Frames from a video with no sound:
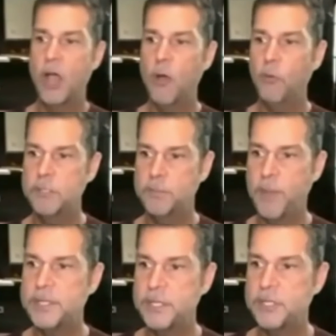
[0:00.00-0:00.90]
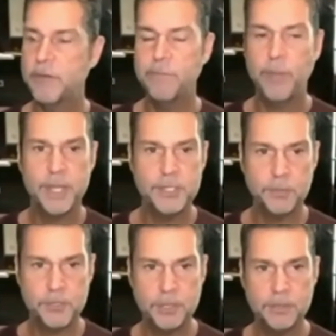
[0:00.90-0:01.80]
whole space is driven by
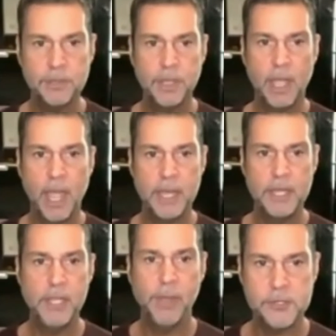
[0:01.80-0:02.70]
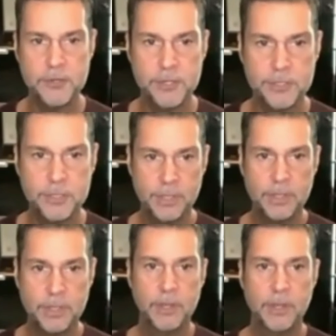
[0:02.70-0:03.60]
adoption and new entrants.
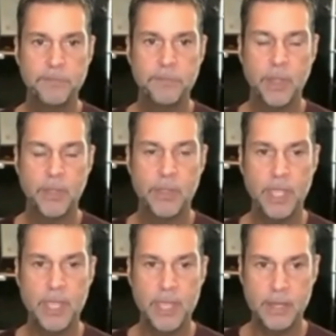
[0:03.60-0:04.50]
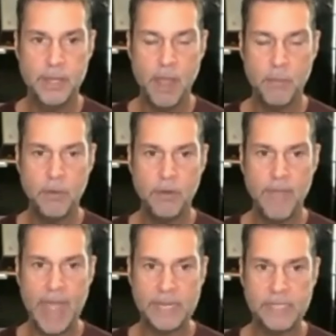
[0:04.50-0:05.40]
The number of
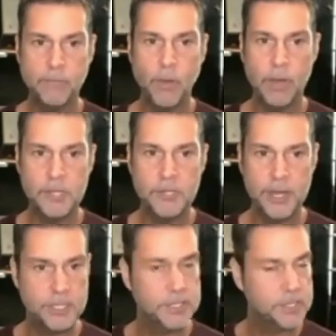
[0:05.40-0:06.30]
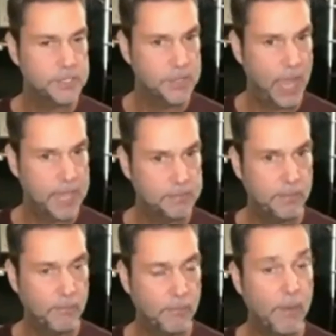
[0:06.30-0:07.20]
active wallet addresses has
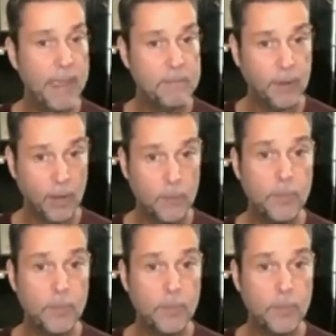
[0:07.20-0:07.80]
remained below